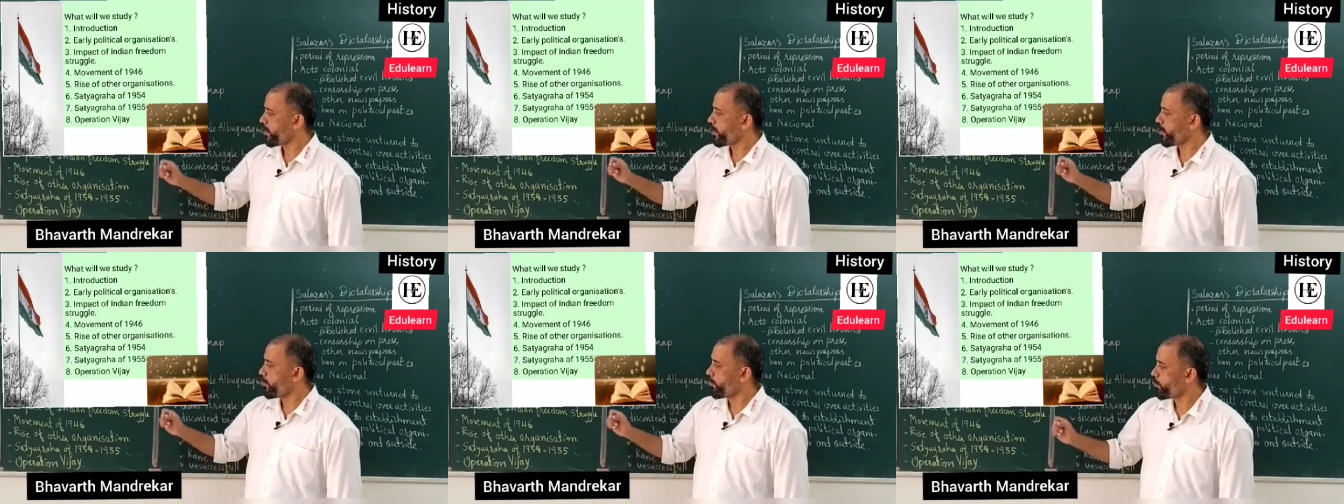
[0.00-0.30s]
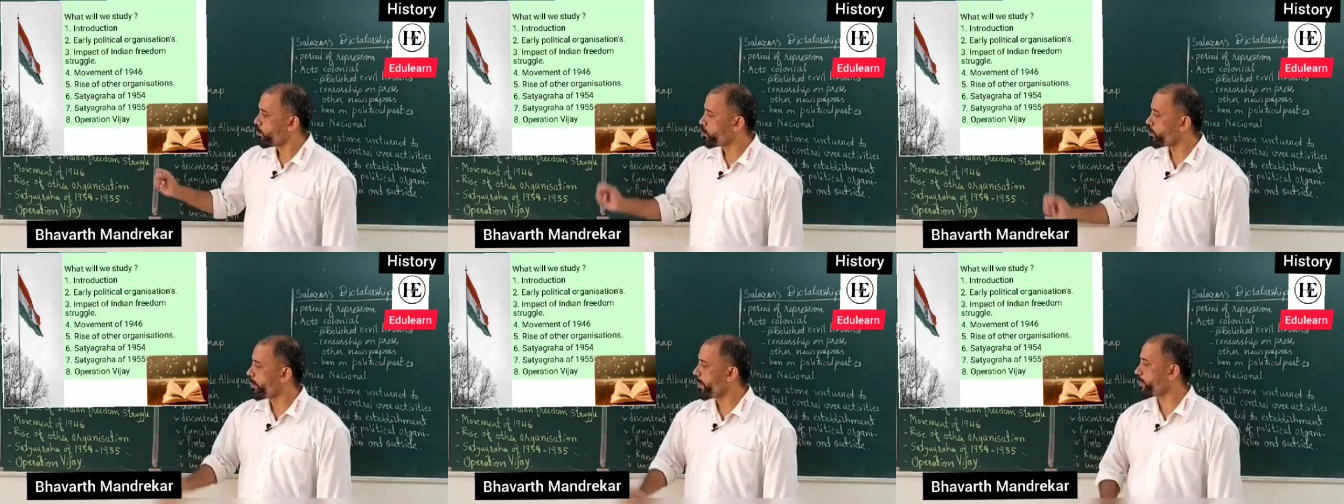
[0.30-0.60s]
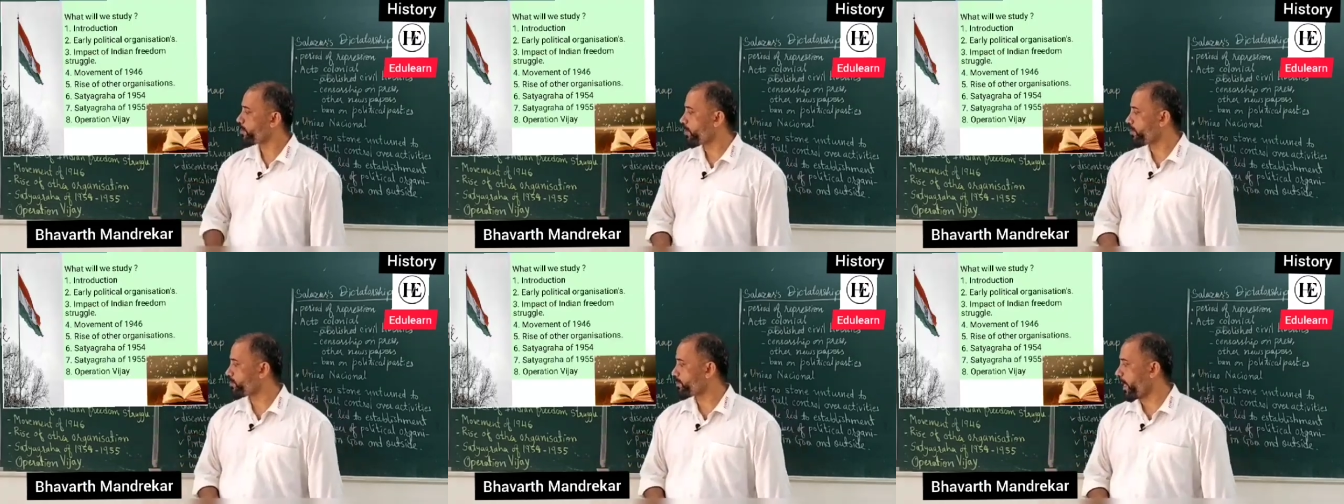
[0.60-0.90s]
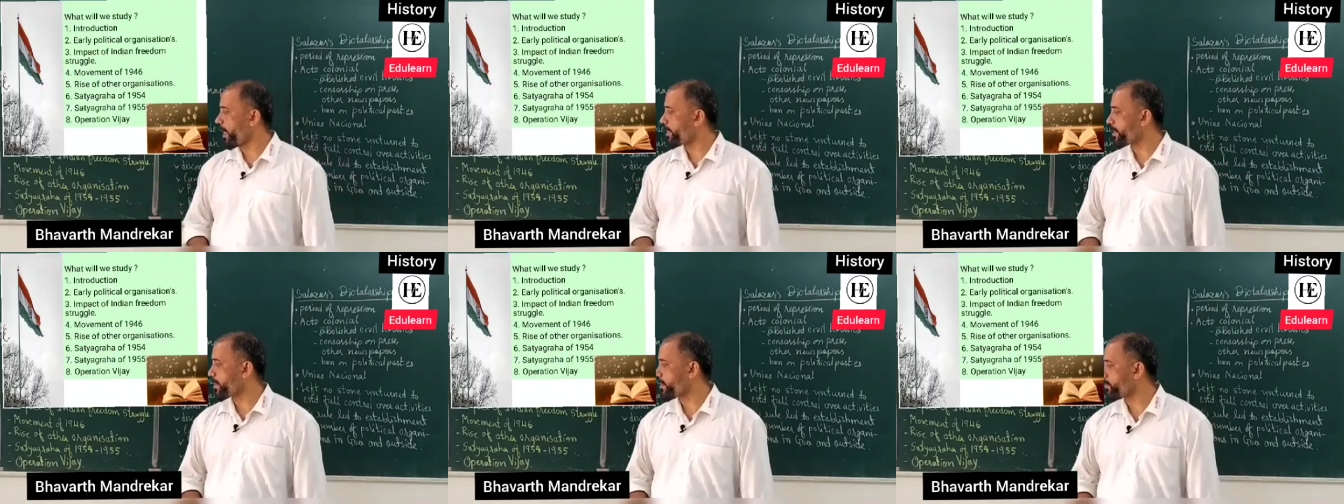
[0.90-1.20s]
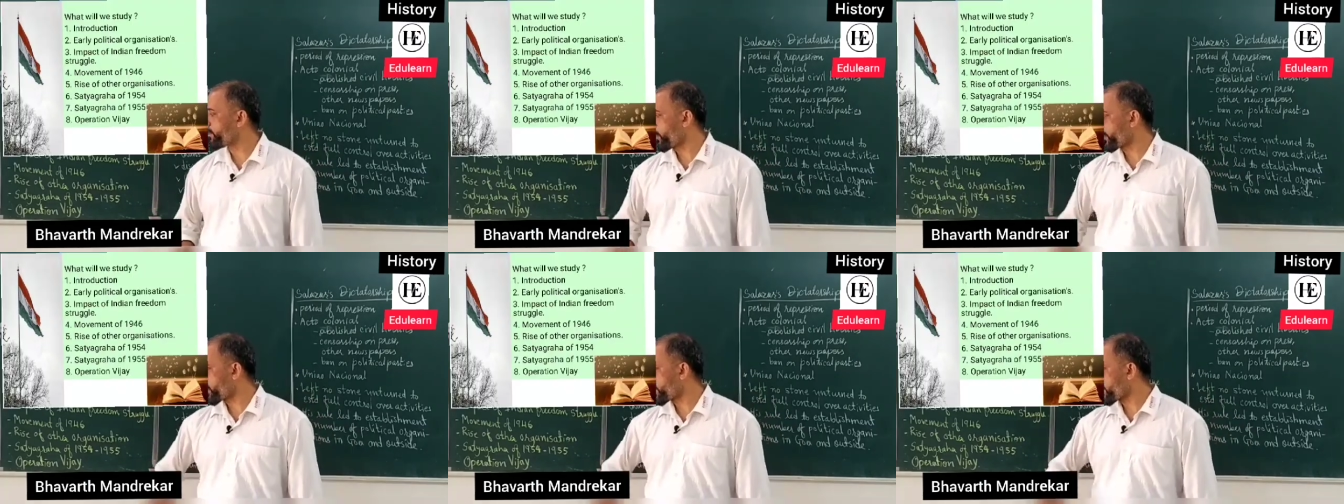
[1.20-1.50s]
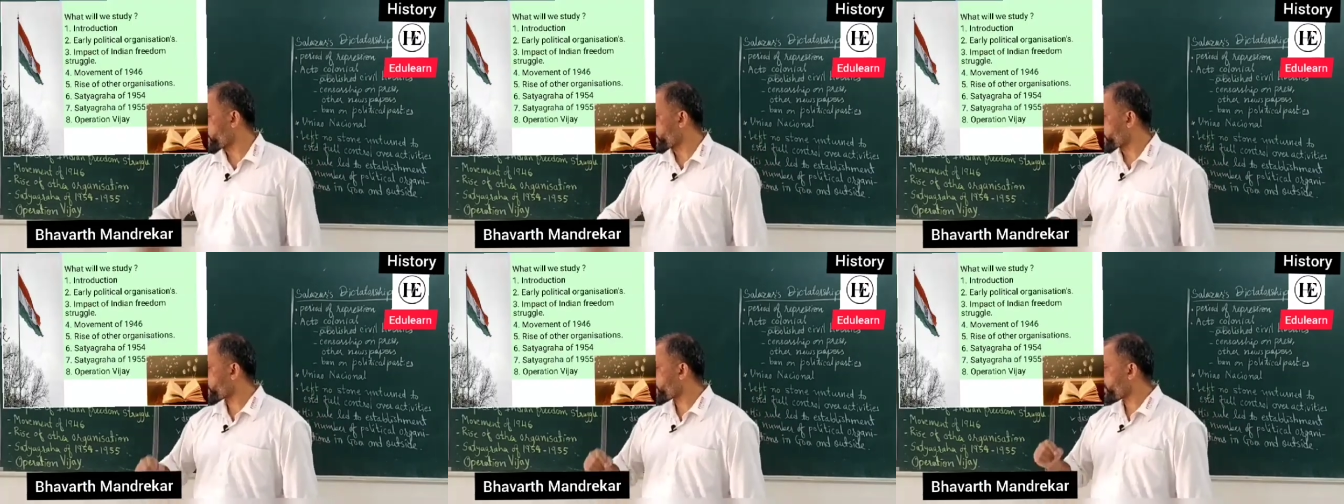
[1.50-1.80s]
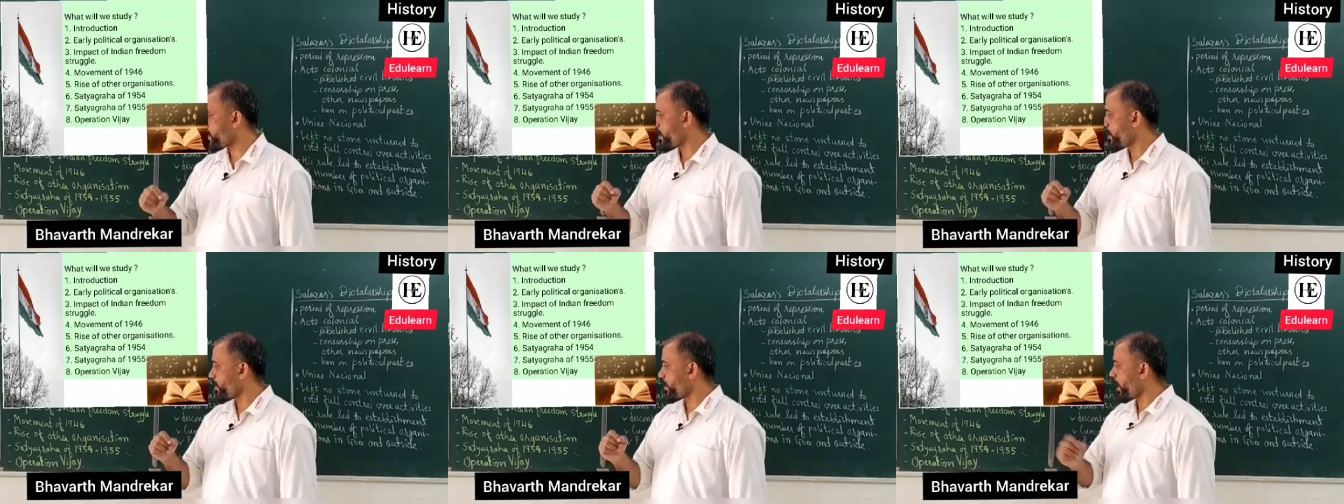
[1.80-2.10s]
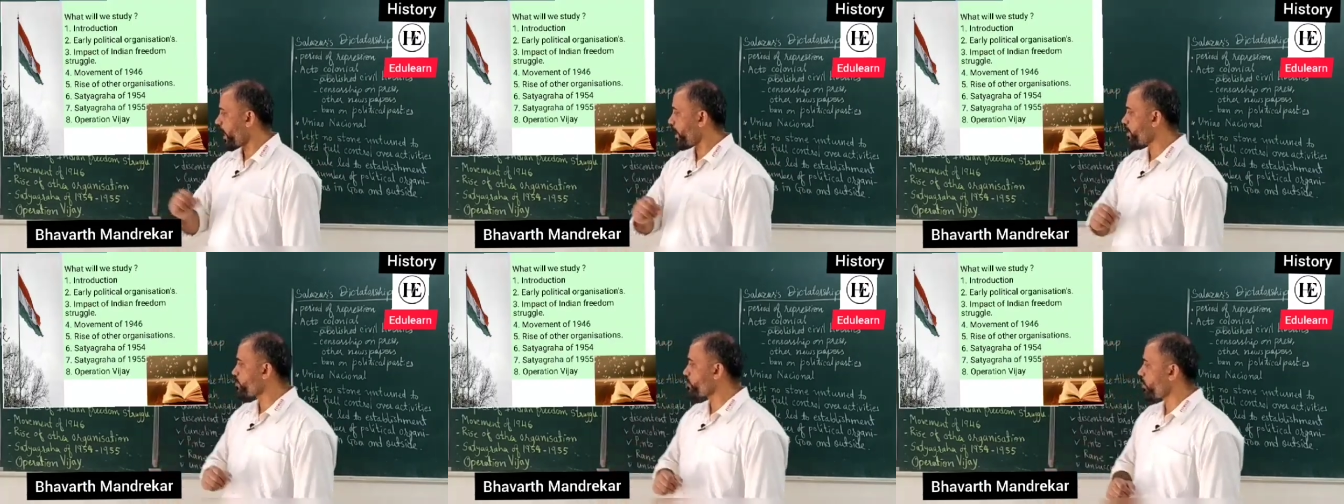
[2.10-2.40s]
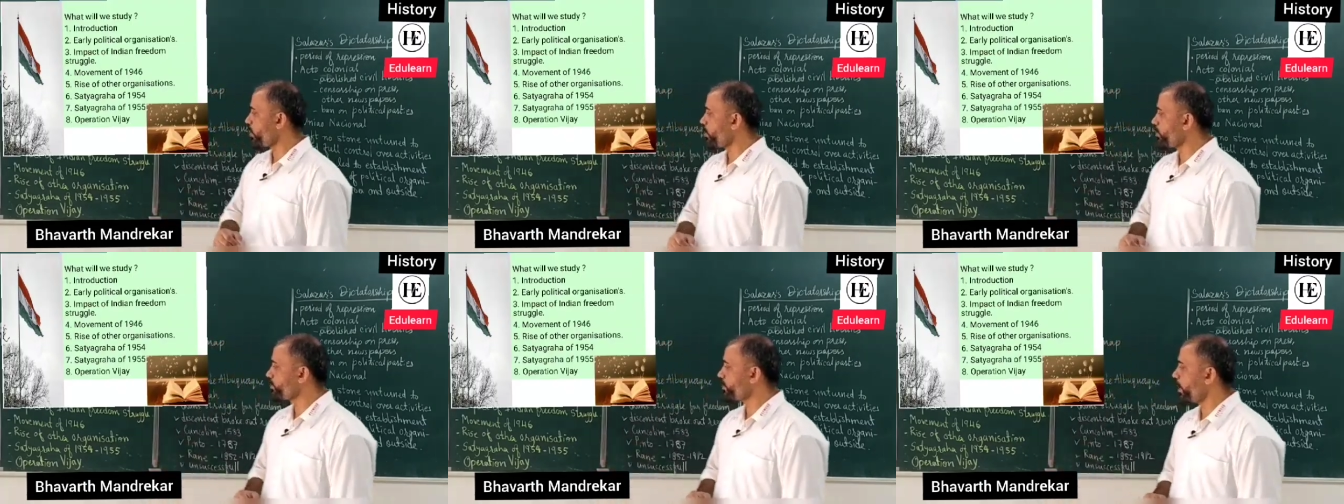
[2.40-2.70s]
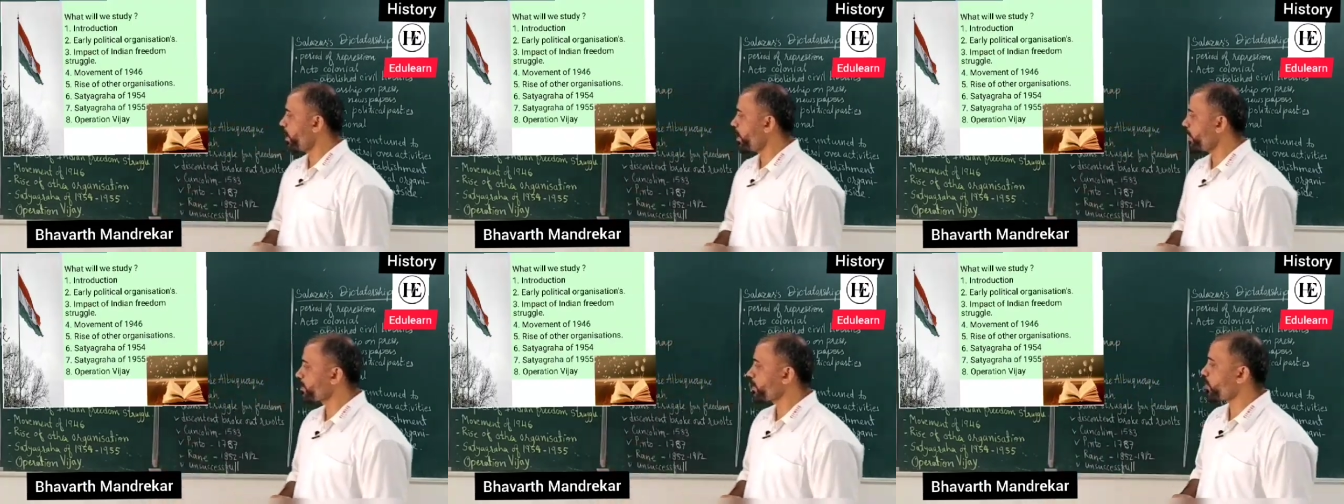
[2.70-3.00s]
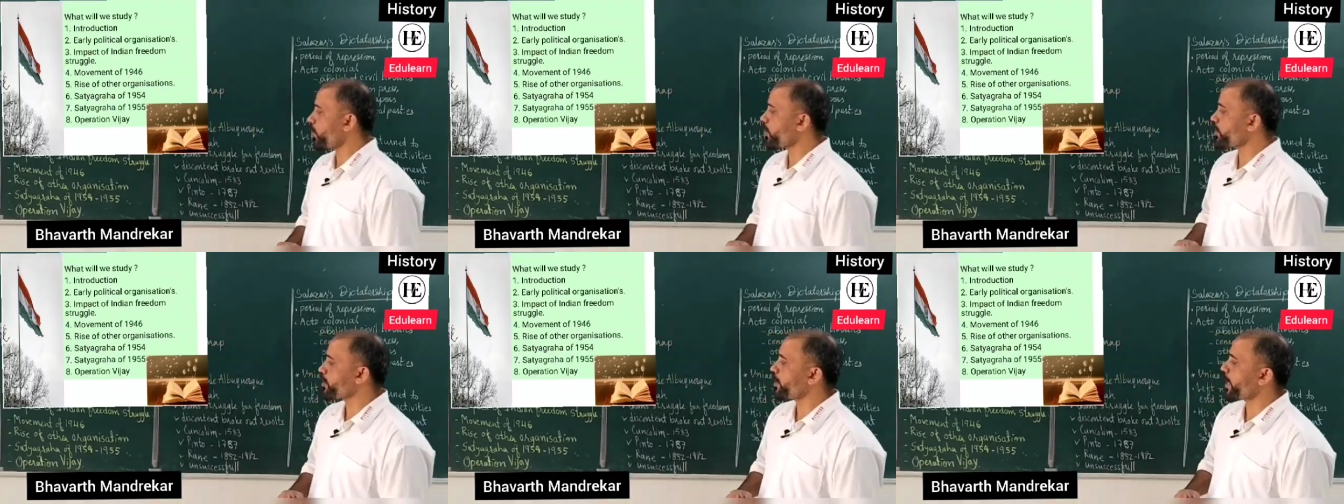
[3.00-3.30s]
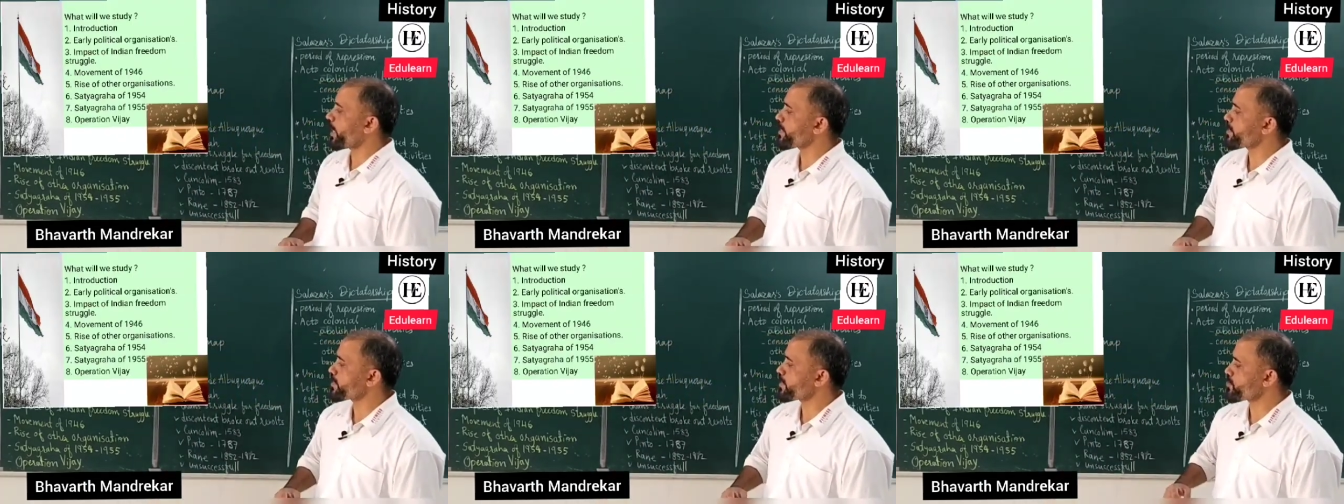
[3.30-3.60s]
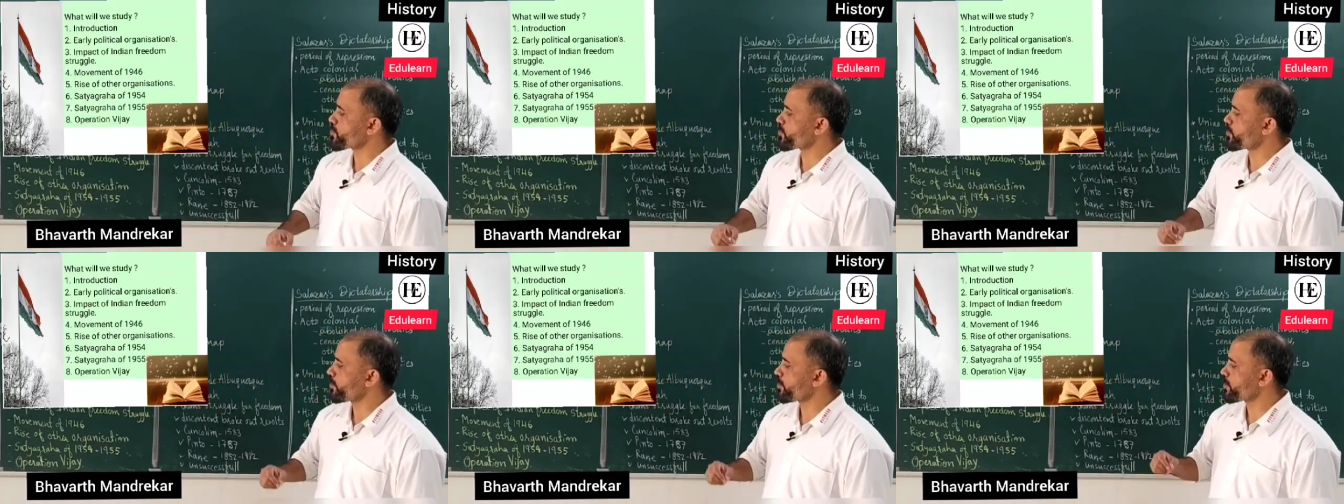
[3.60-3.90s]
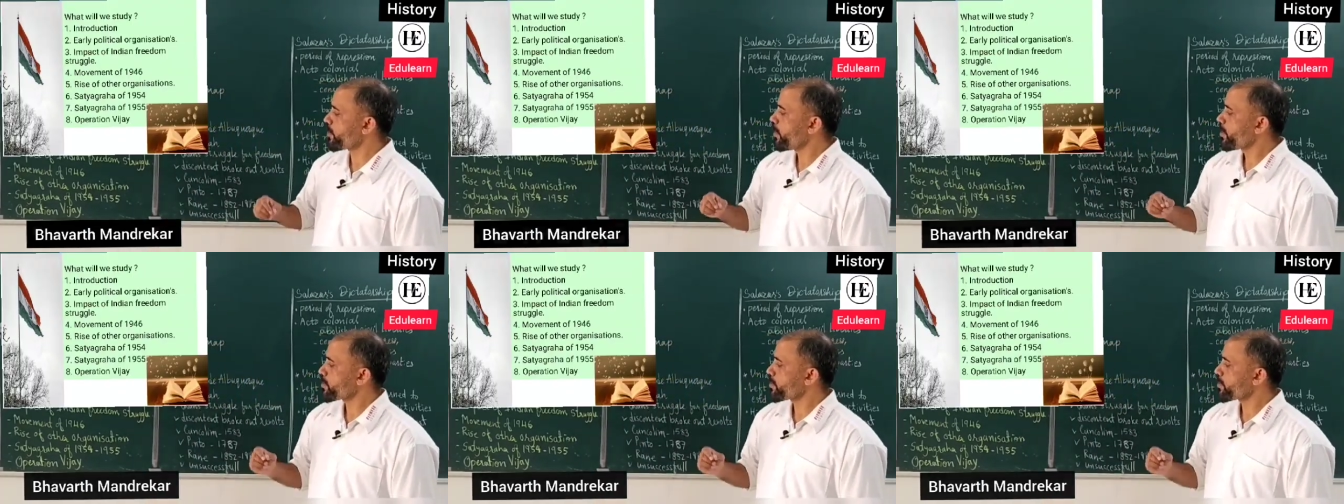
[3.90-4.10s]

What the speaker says: movement of 1946, rise of other organizations,